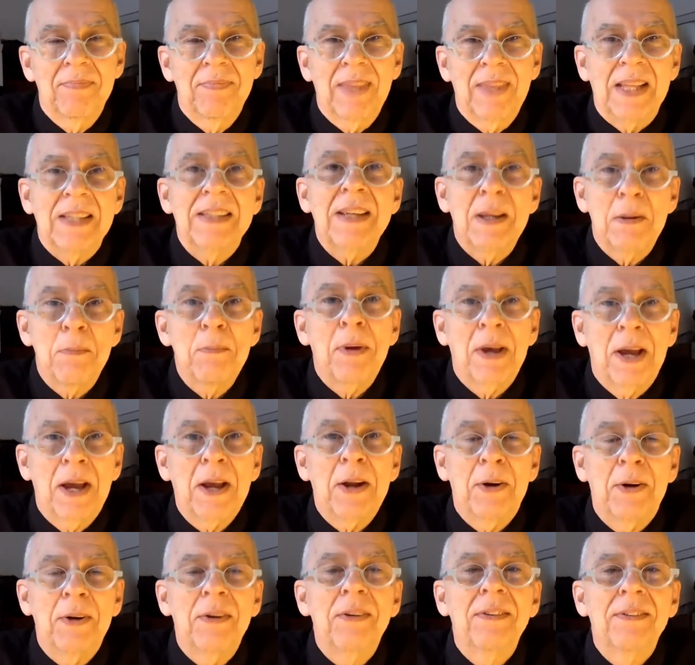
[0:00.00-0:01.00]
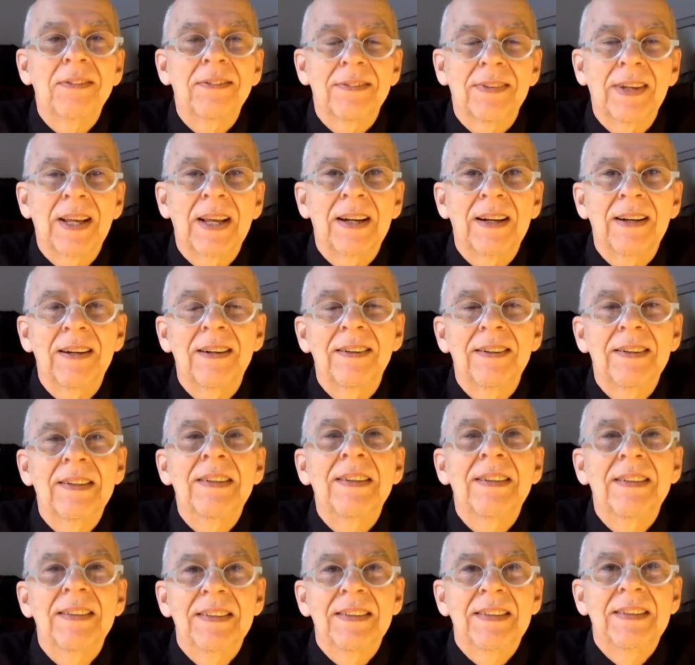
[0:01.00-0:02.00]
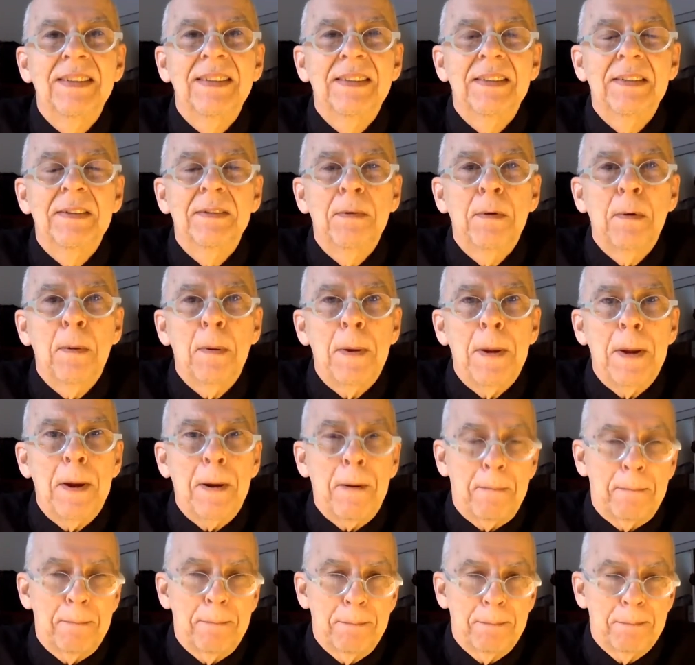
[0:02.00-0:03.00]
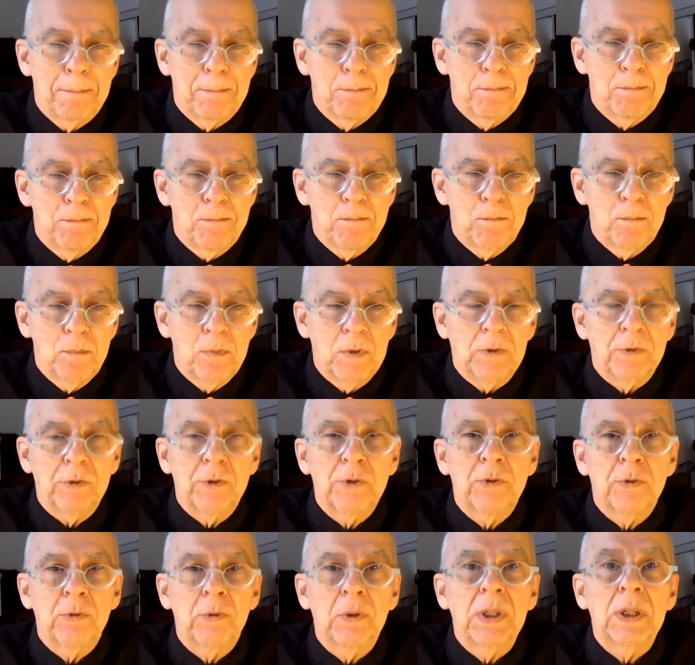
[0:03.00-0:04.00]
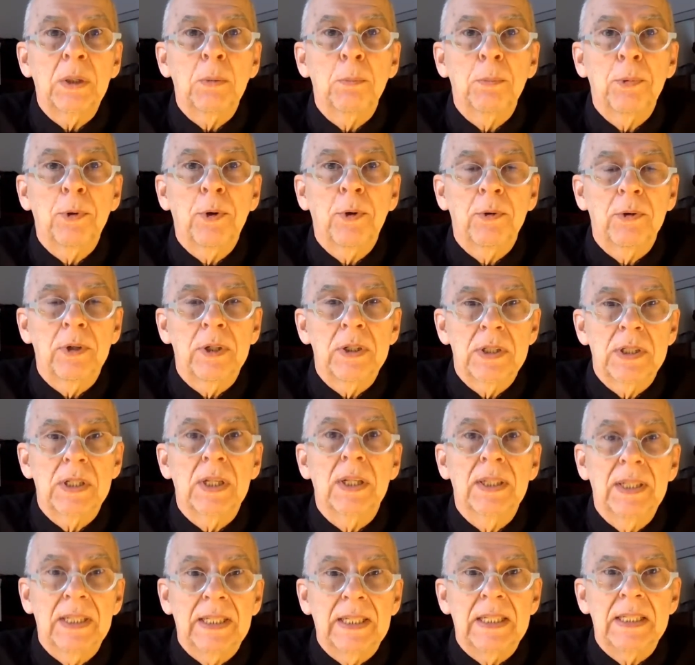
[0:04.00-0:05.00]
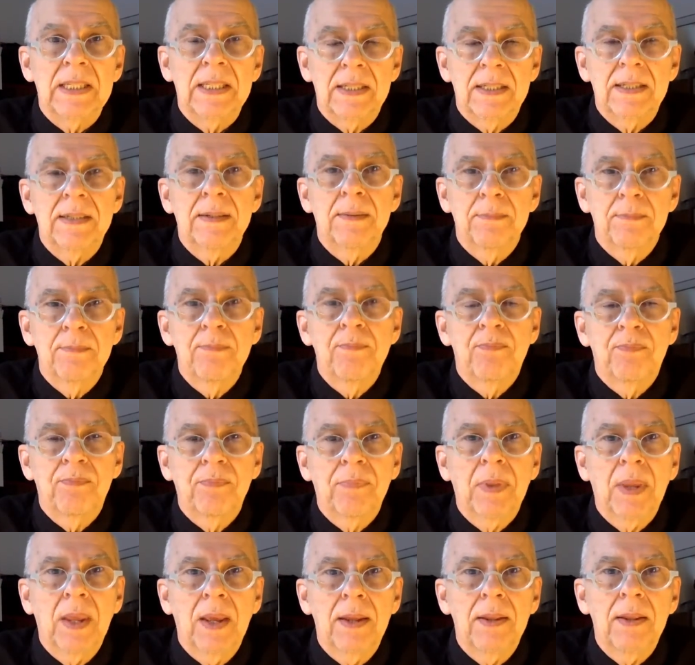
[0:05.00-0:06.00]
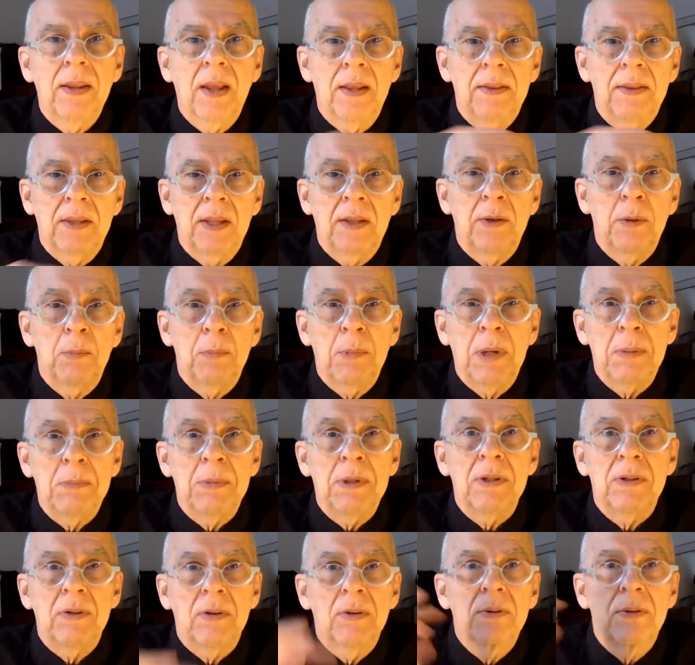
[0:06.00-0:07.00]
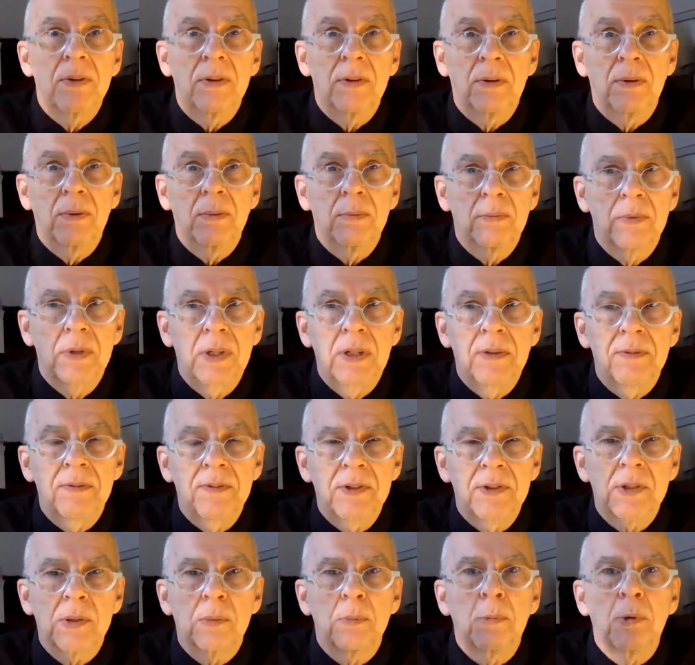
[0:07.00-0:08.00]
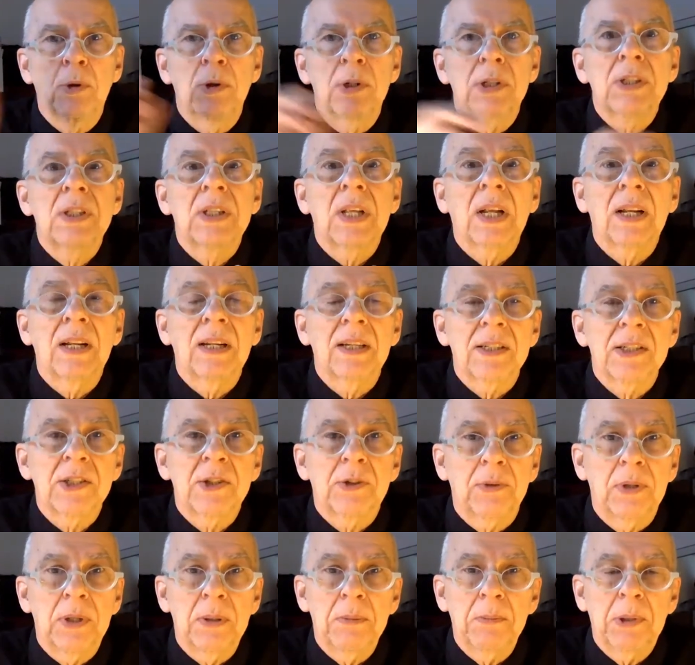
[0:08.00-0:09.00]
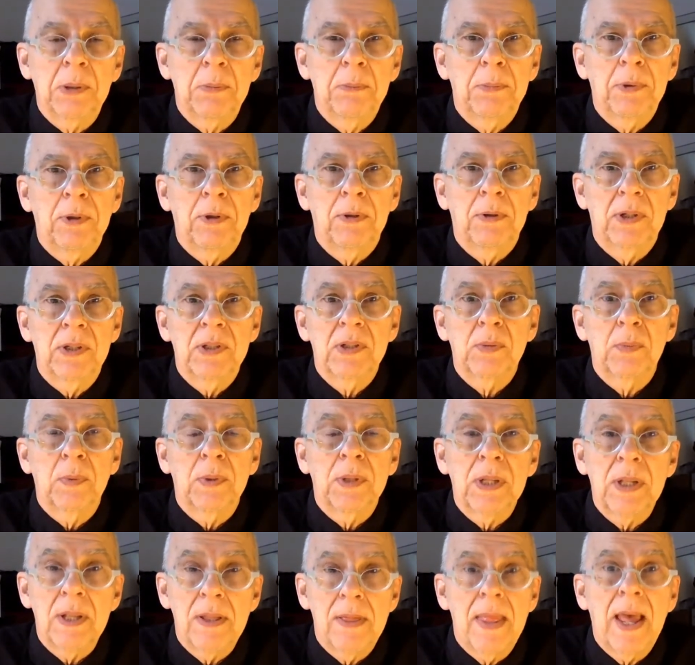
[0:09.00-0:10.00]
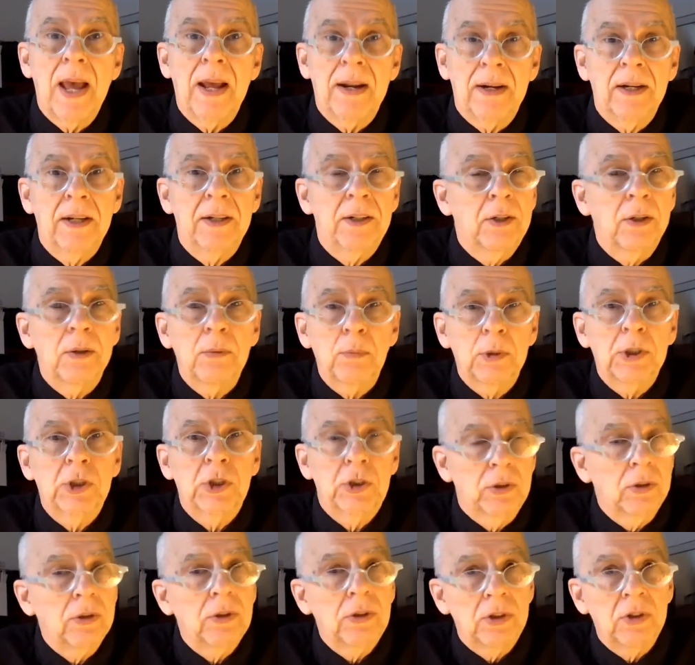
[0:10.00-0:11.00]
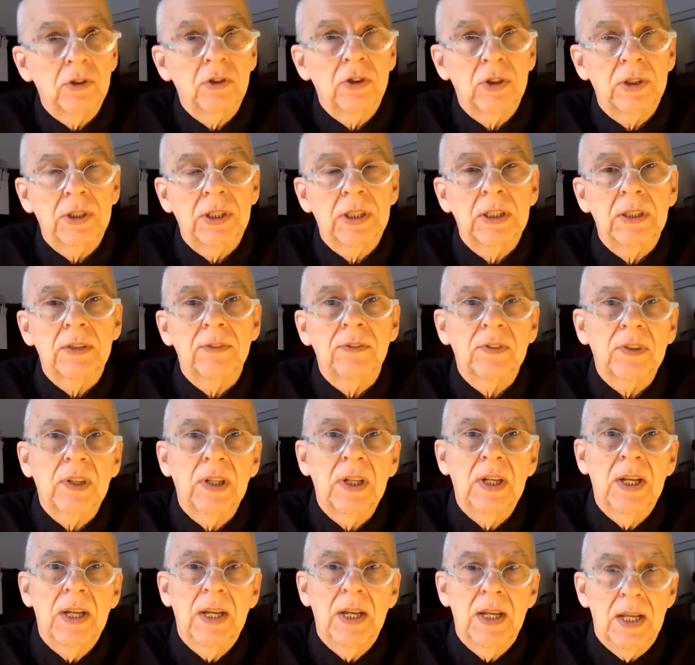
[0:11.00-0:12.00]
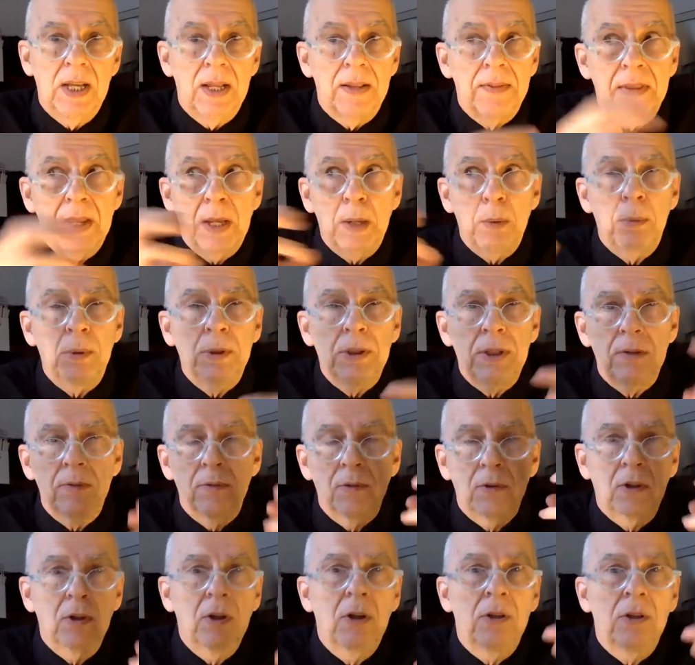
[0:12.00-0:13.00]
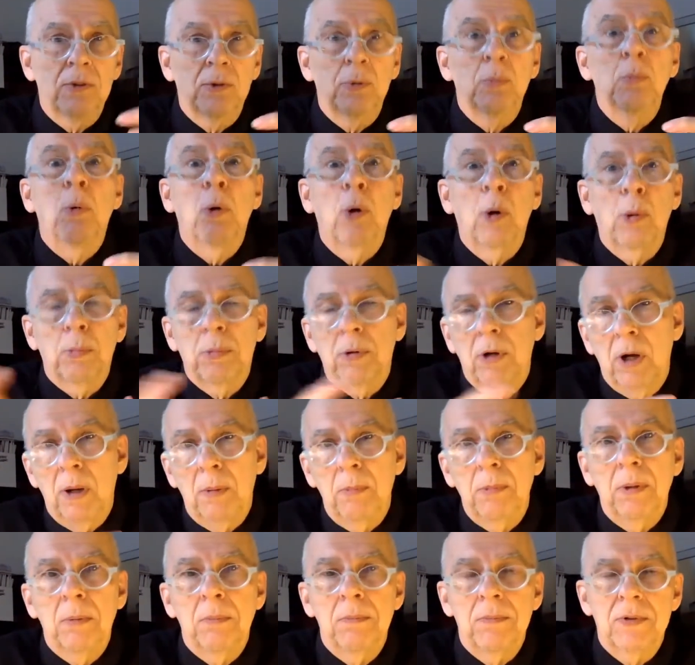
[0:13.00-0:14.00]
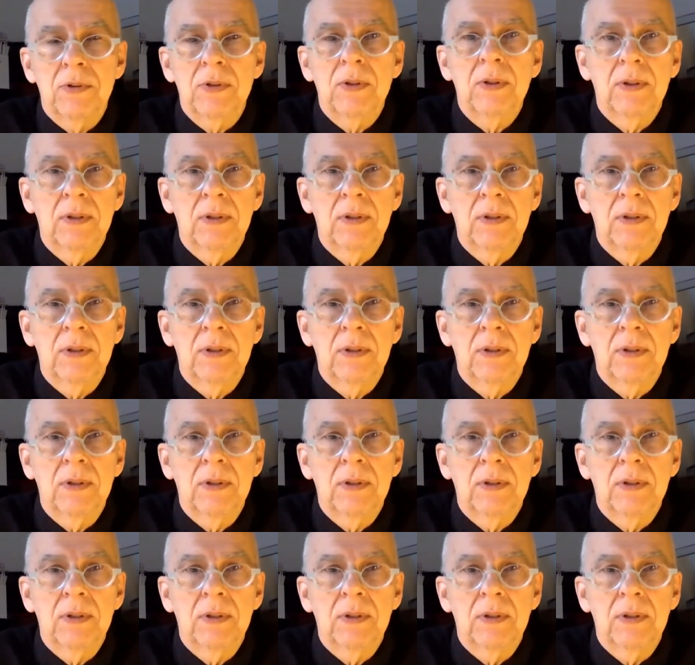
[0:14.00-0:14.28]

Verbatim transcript: That same pattern, get it? Yeah, those three components at least. And, and then there may be, you know, even some more subtle extreme components within that 100, which there usually is, and they will even cause more problems